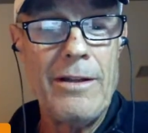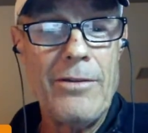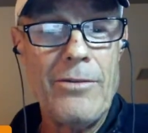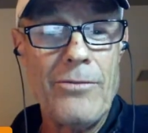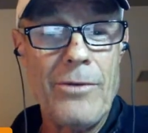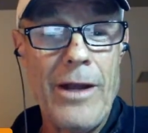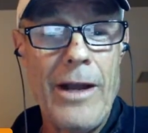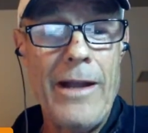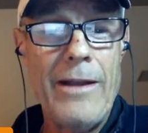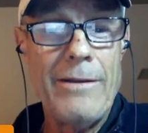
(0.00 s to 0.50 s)

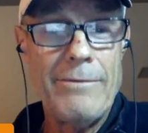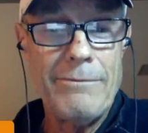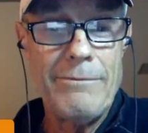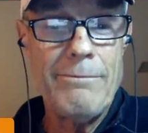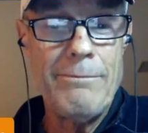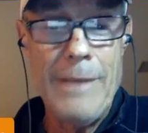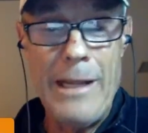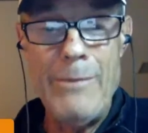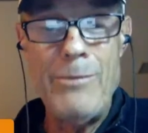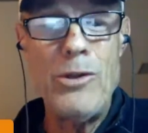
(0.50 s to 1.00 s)
right?
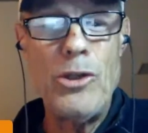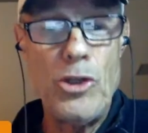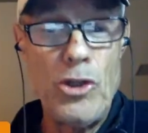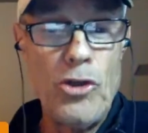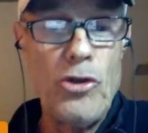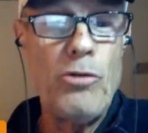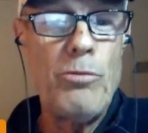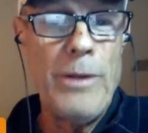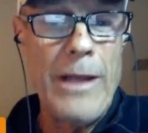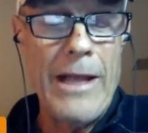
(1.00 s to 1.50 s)
Maybe
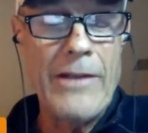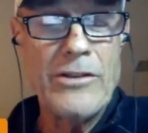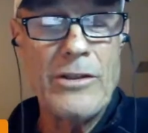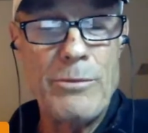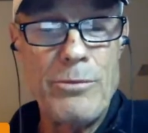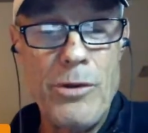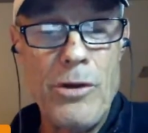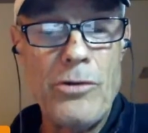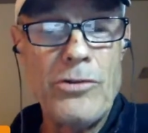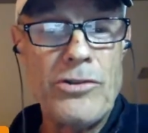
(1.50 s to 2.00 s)
you, as
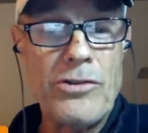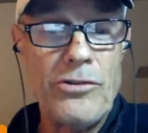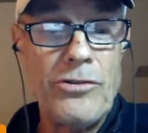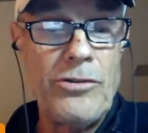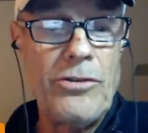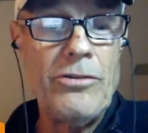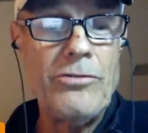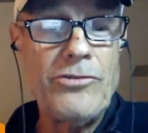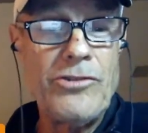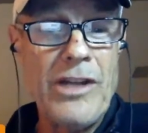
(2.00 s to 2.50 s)
a poacher,
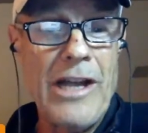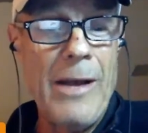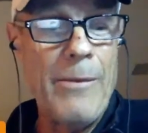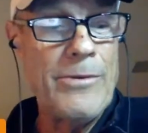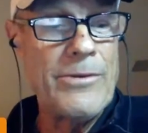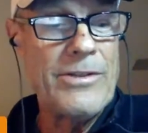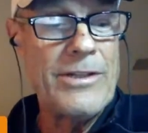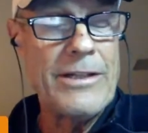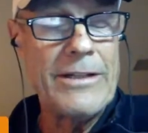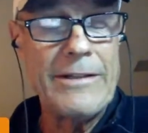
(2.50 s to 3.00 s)
your job
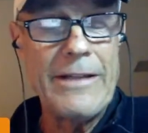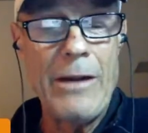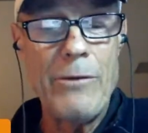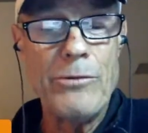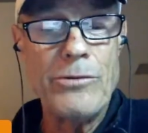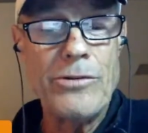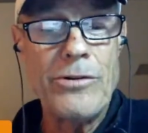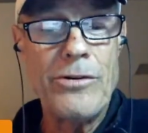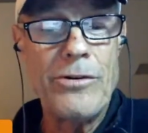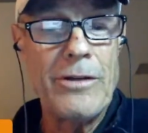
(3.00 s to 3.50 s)
is to get that
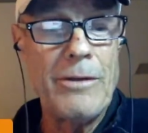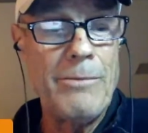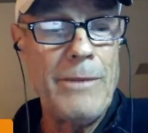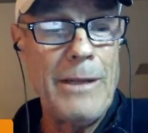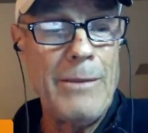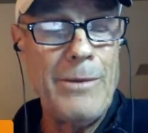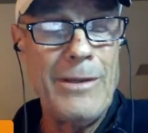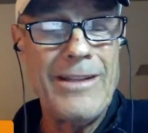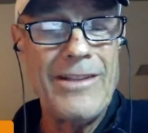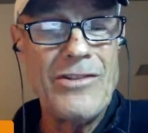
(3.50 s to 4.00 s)
returner to
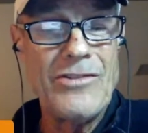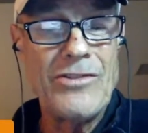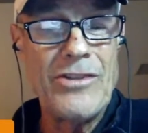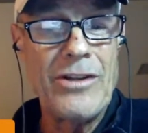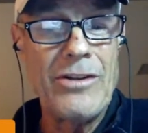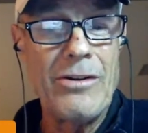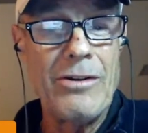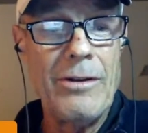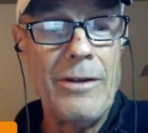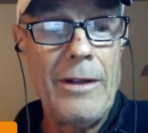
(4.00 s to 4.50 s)
maybe
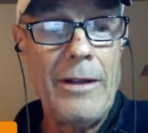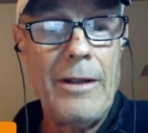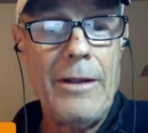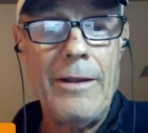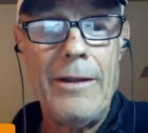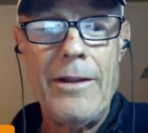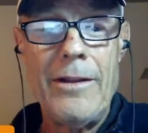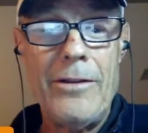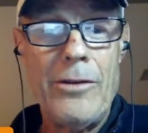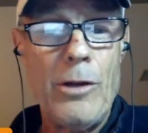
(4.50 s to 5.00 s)
consider,
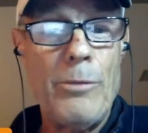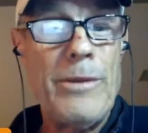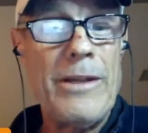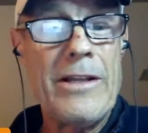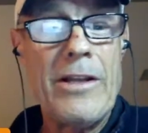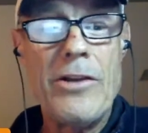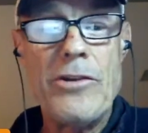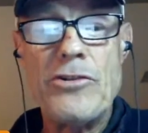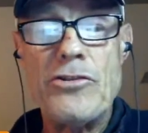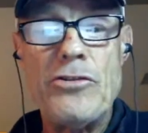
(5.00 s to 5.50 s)

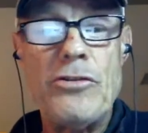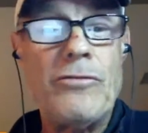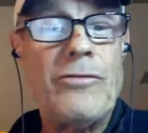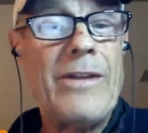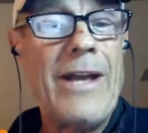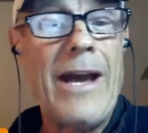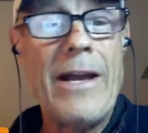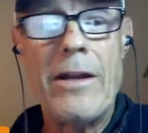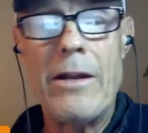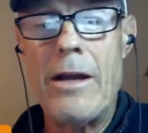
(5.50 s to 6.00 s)
because you've
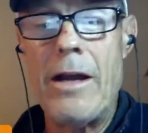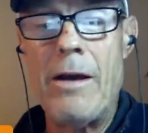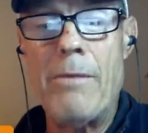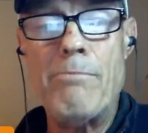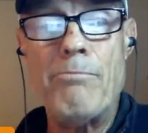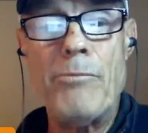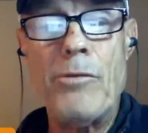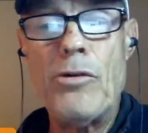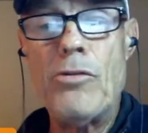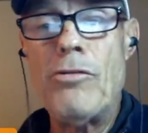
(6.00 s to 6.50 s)
got a
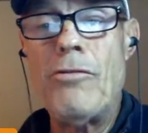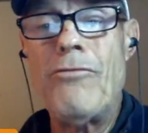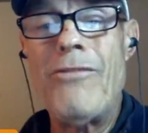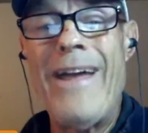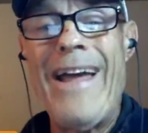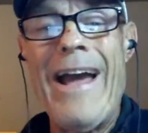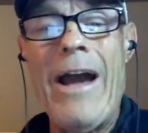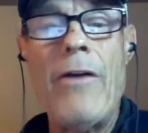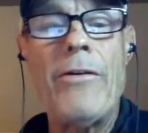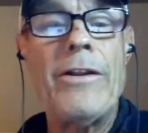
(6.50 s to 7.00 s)
move
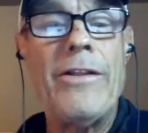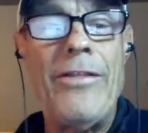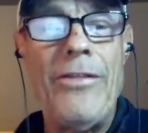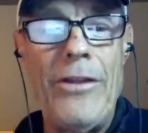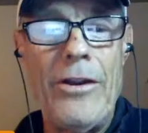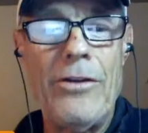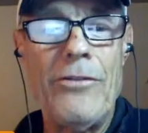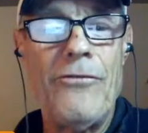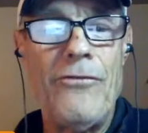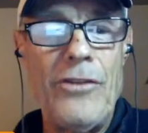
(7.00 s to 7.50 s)
out in
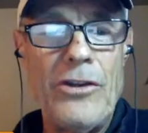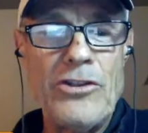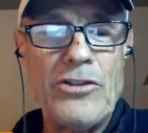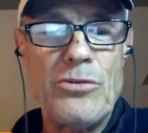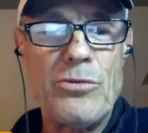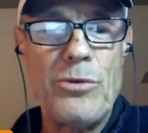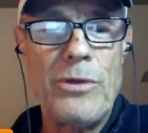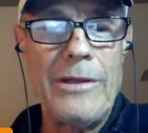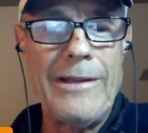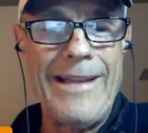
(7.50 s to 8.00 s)
their
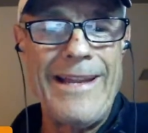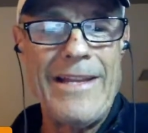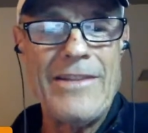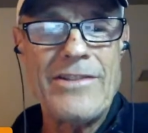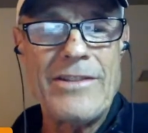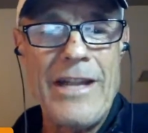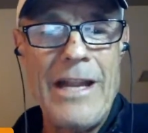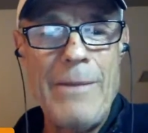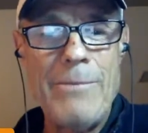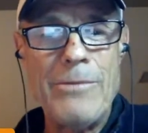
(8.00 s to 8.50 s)
visual
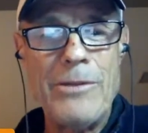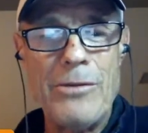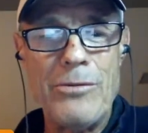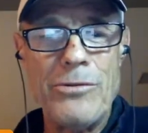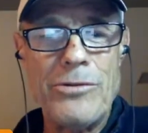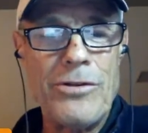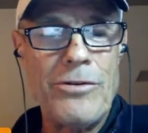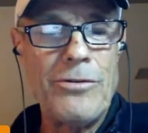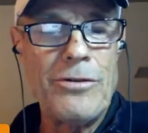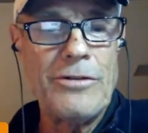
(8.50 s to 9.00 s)
landscape and the
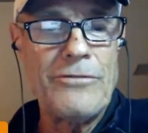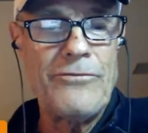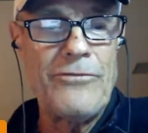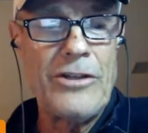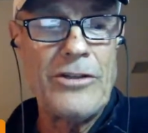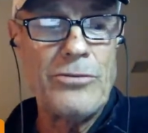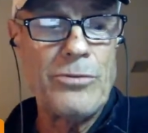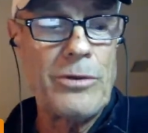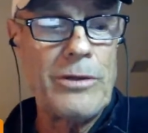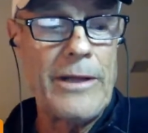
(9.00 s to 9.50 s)
returner's
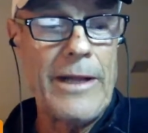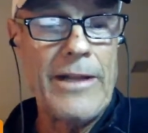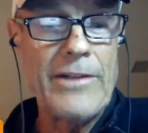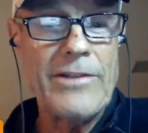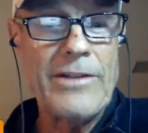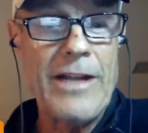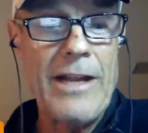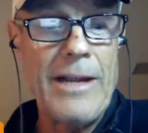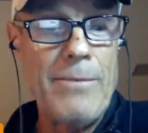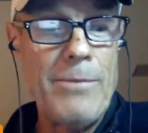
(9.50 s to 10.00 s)
visual
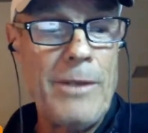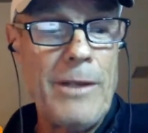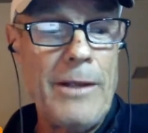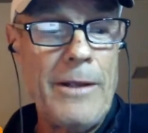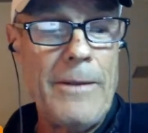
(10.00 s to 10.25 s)
landscape,